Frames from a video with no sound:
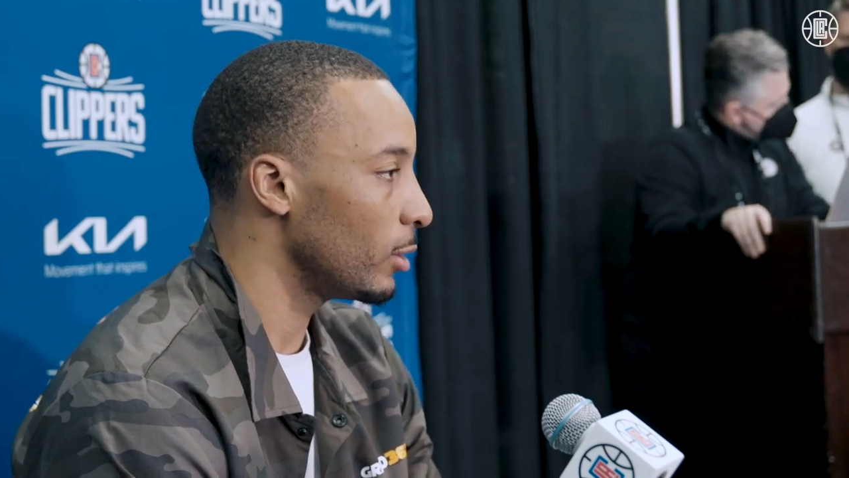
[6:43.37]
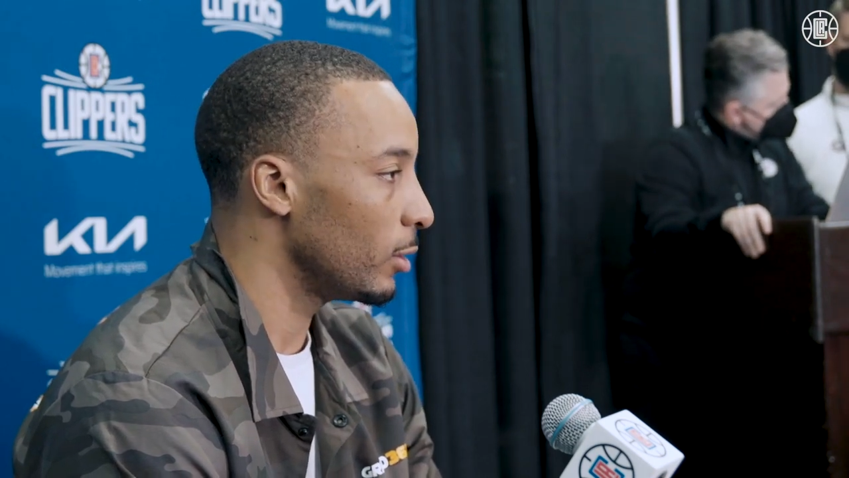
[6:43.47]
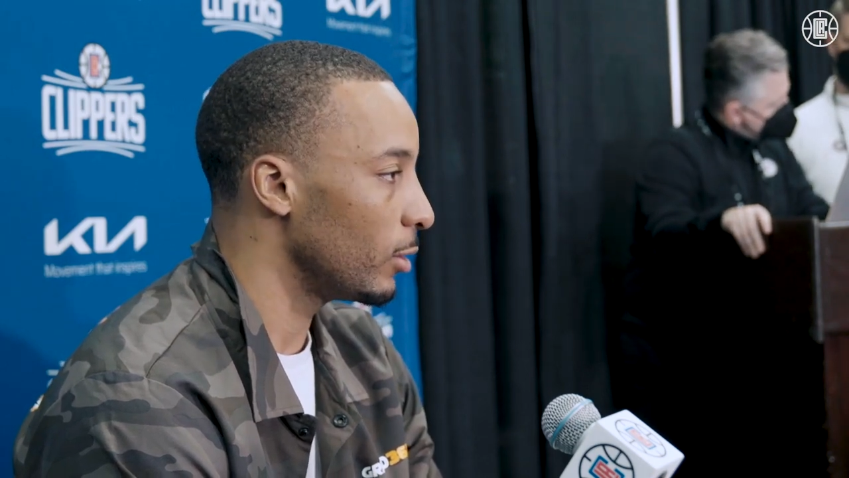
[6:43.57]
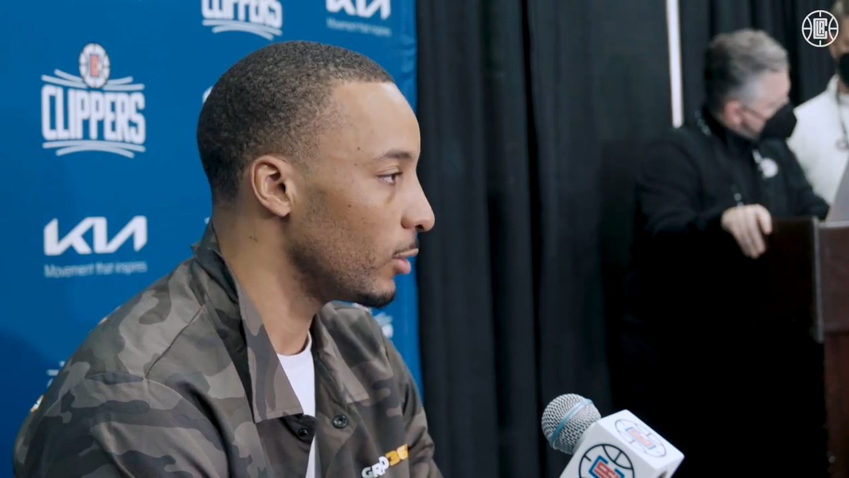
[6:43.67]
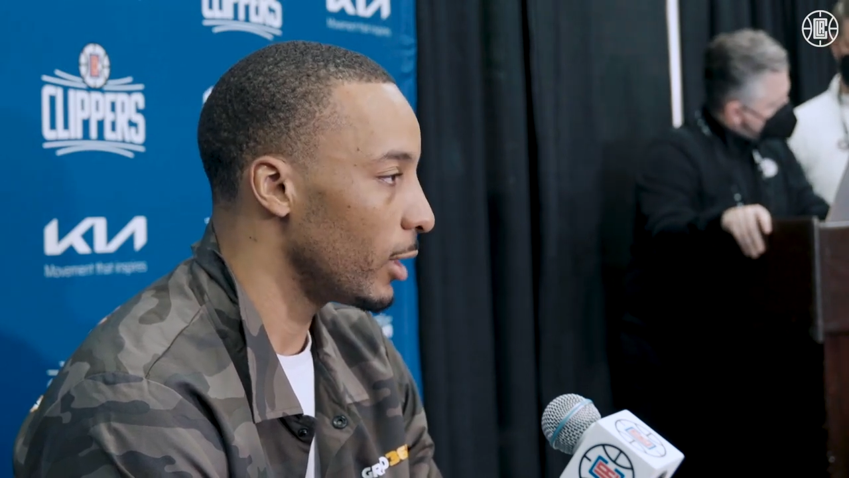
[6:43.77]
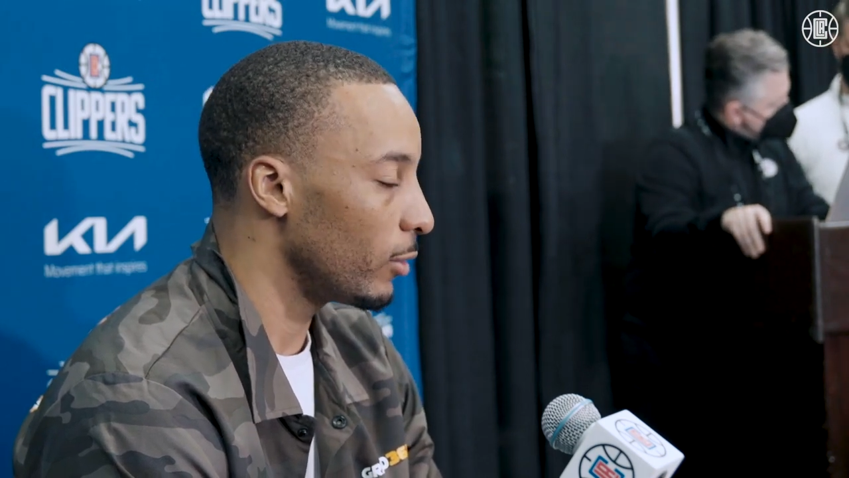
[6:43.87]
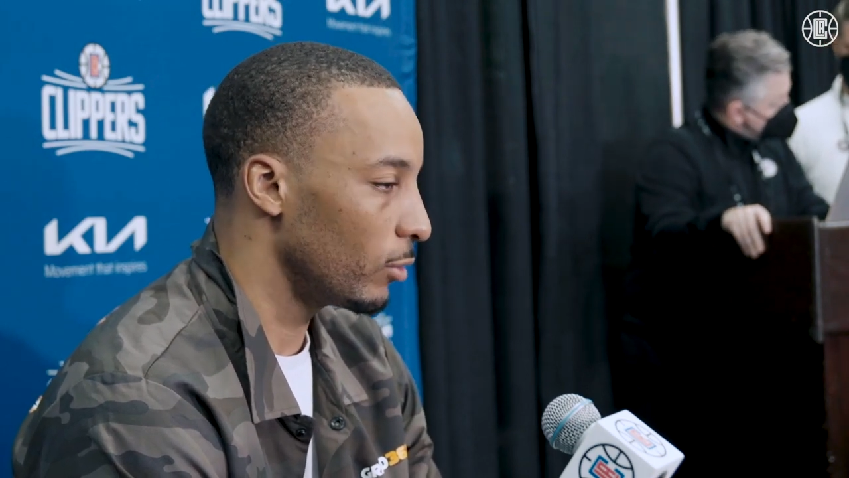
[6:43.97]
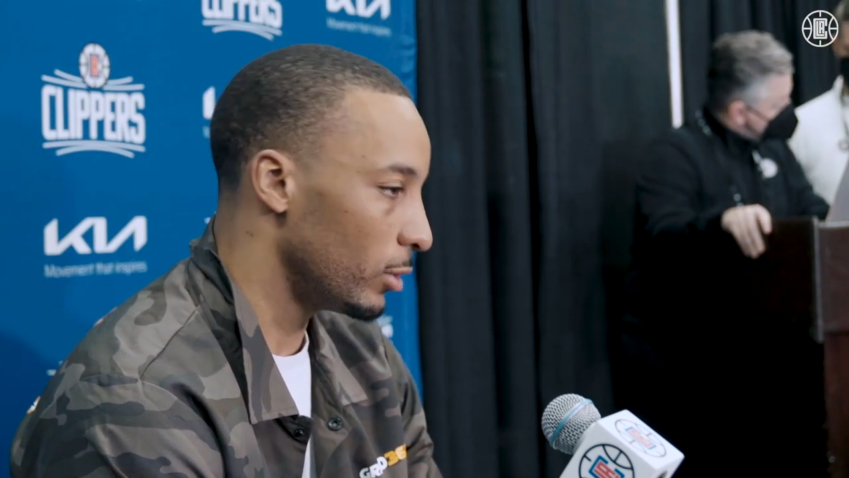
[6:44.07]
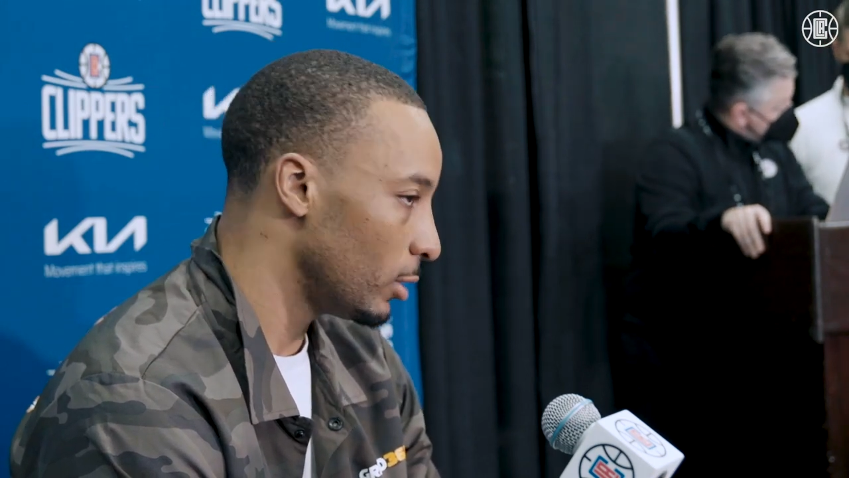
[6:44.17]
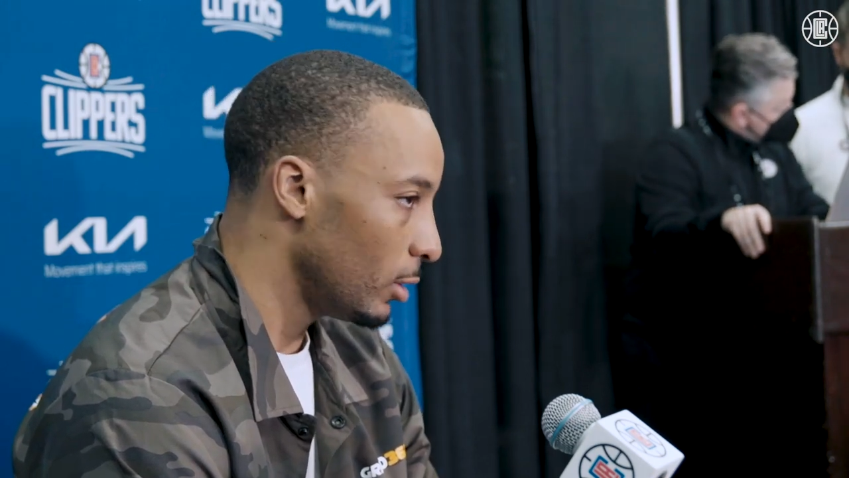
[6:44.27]
you know, not
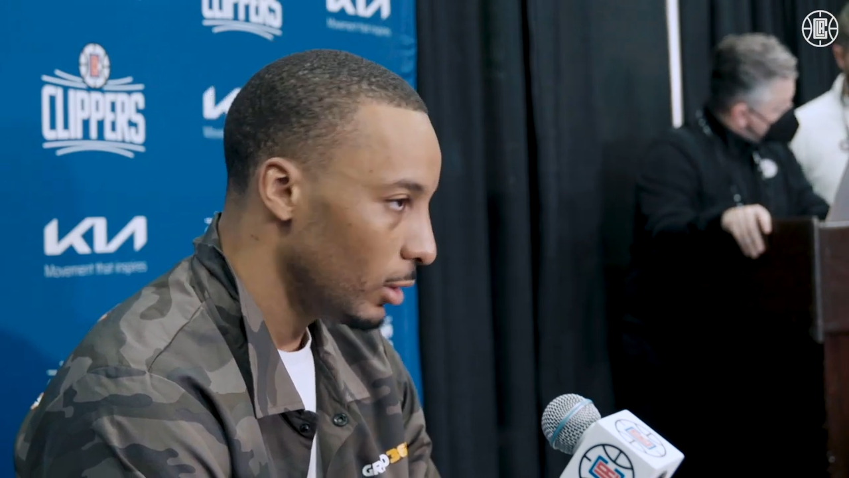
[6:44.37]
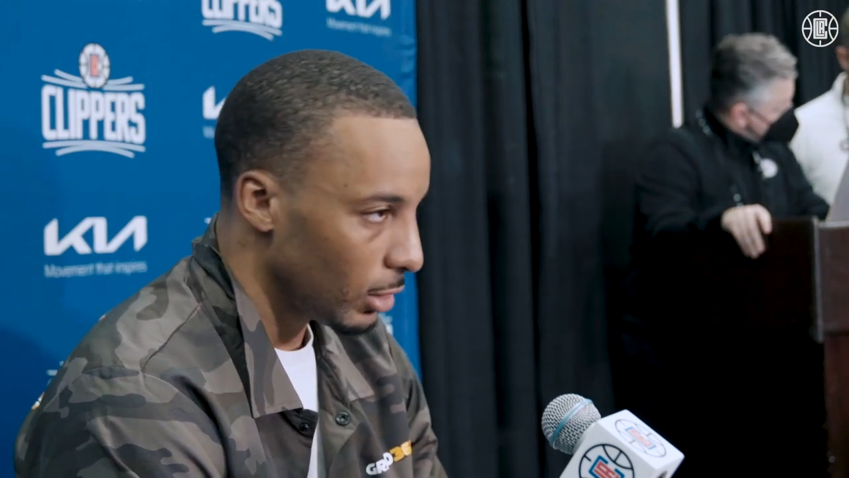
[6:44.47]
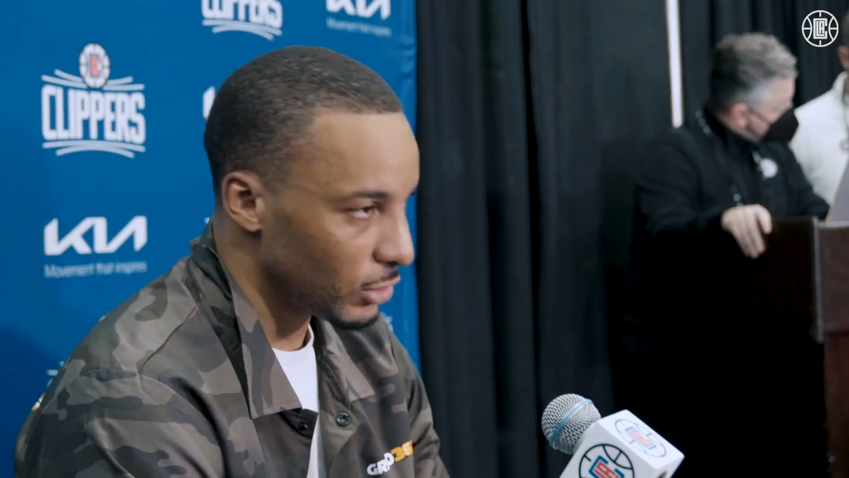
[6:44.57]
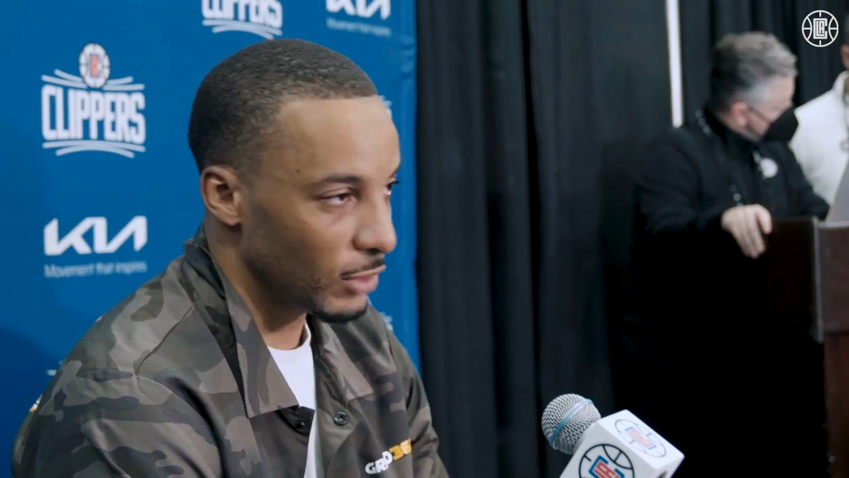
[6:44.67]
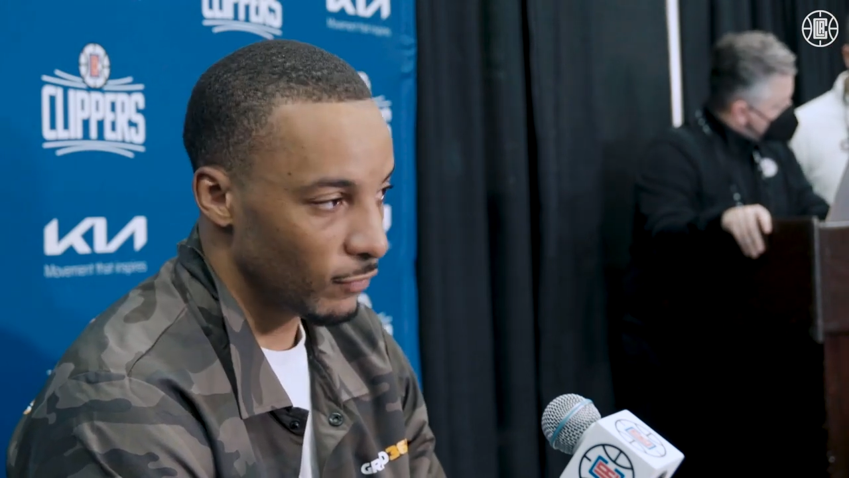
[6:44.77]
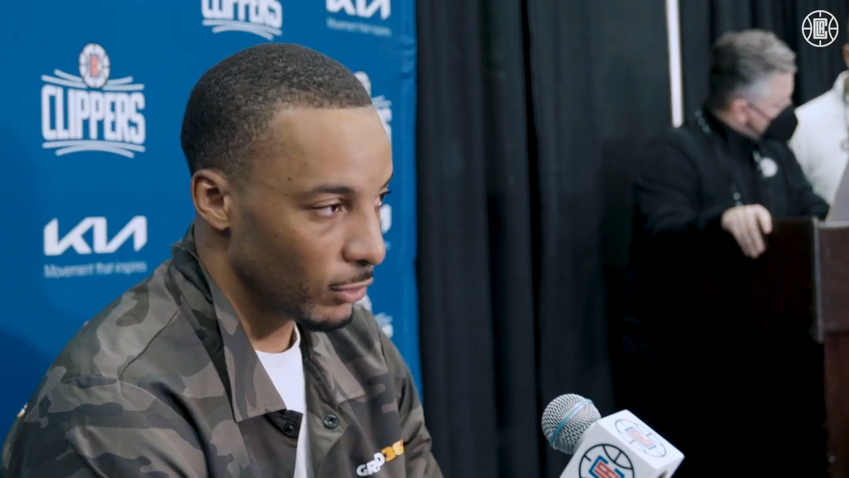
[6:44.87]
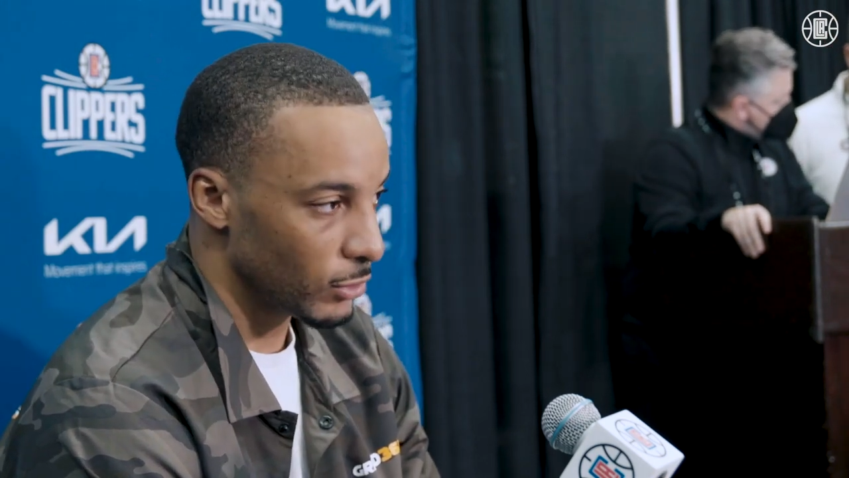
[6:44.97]
only achieving